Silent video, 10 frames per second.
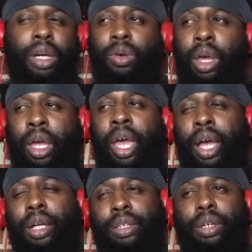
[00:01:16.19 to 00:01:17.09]
Okay,
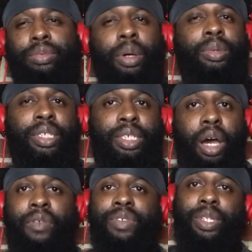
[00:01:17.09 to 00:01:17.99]
yeah, um, the
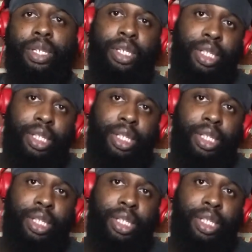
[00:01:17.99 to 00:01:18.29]
zombies,